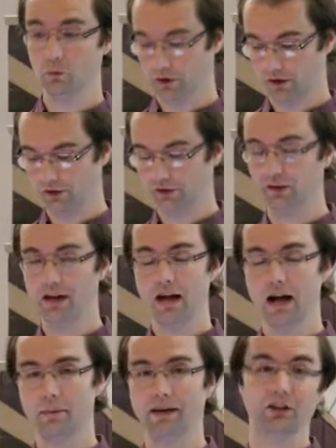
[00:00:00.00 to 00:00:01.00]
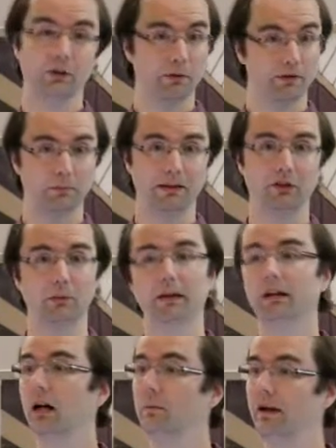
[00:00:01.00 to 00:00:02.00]
Works, and it's a perfect place to
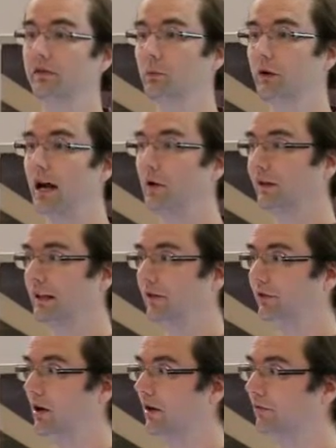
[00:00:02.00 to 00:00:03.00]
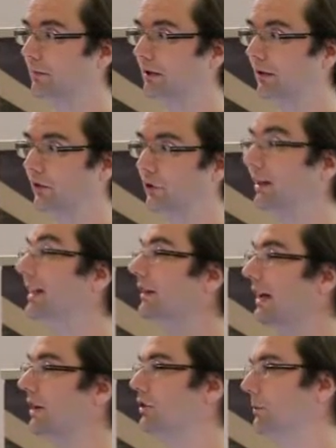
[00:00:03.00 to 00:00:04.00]
pick up after where Howard left off, because those
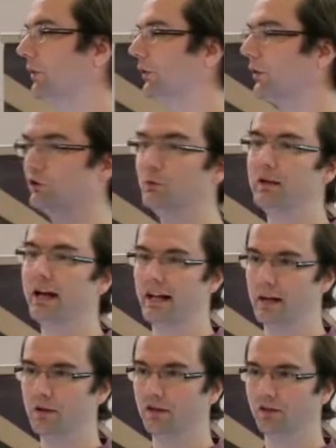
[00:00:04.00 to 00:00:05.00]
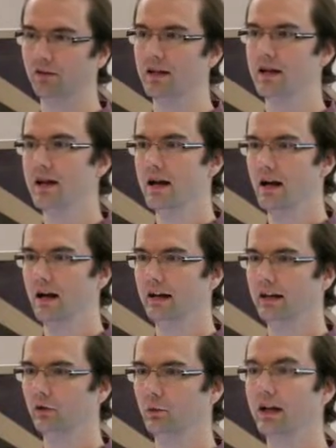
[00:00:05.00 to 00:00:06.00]
intangibles, the group dynamics,
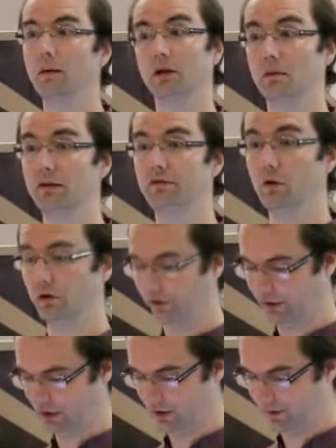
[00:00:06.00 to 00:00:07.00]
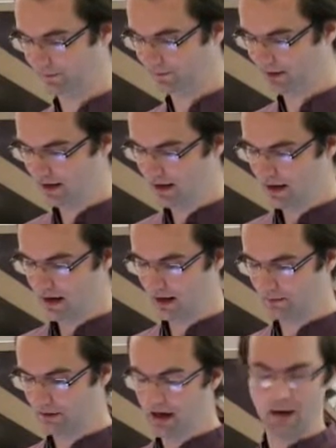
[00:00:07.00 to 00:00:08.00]
is what I'm going to be focusing on.
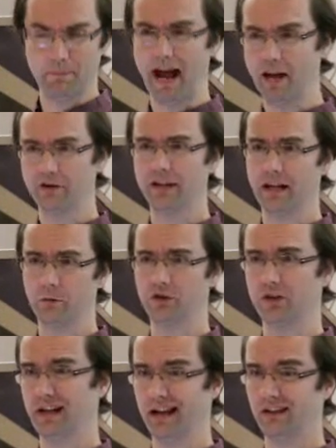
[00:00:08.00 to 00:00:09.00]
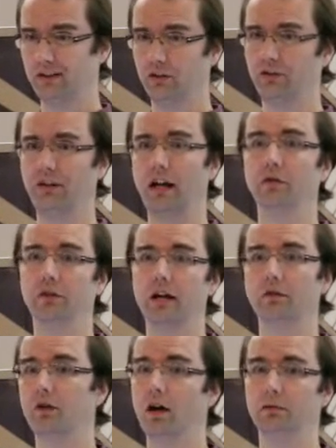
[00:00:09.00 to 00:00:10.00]
A pattern language analysis sounds kind
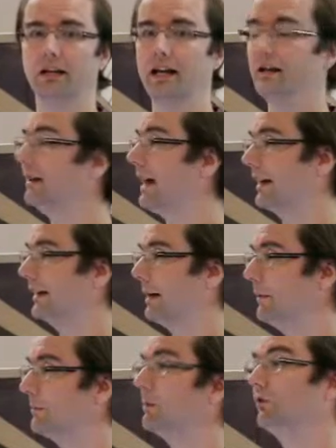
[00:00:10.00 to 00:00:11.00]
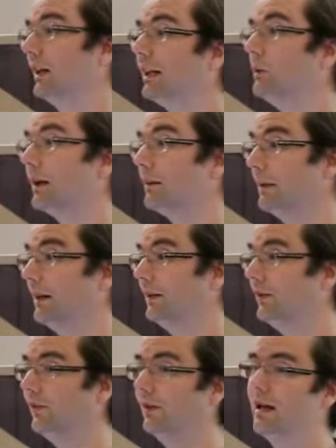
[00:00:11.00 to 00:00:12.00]
of complicated and academic, but really what it
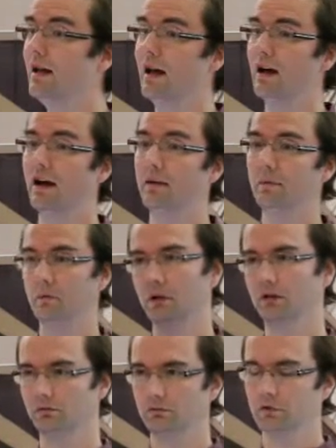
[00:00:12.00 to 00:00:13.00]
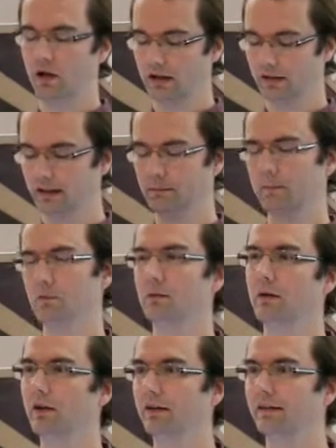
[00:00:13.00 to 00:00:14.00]
means, we'll talk a little bit more
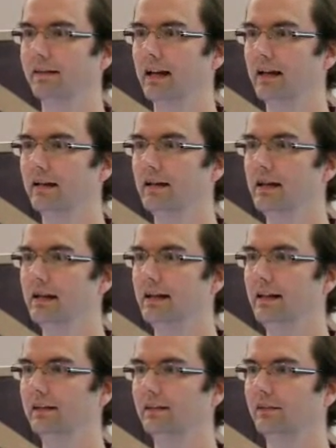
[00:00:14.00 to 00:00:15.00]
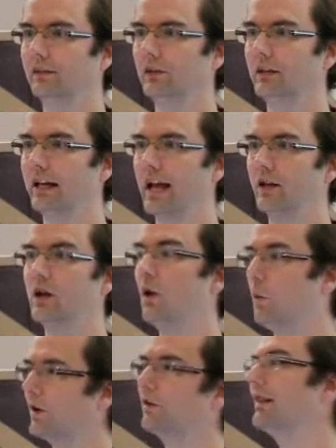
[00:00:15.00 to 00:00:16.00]
about it in a sec, is it's looking at
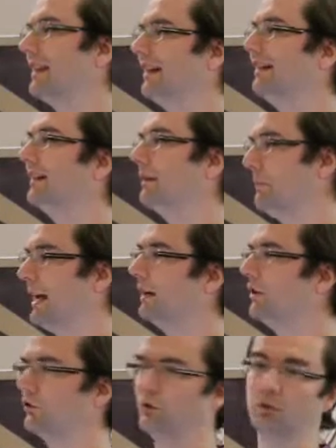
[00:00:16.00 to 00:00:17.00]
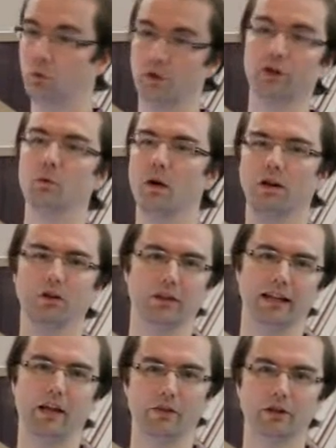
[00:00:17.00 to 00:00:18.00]
what are the things that make groups work well
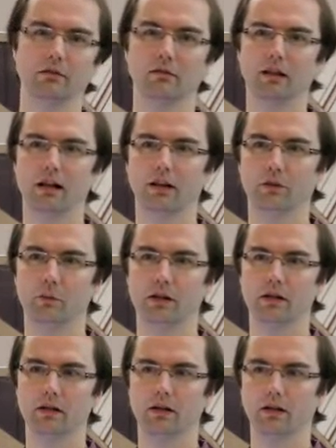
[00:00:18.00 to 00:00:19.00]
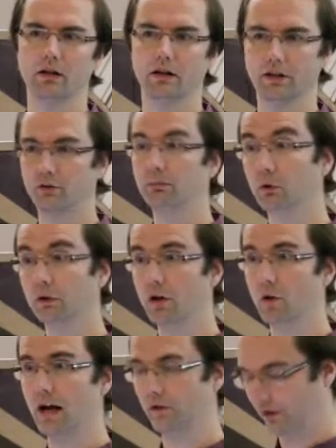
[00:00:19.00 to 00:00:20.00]
together. So we're going to explore
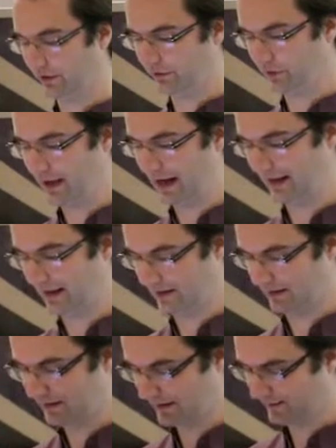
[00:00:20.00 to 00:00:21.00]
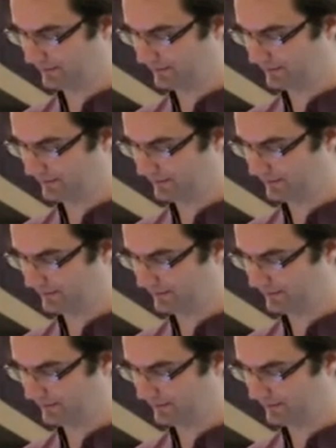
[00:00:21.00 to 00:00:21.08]
cohousing through that lens.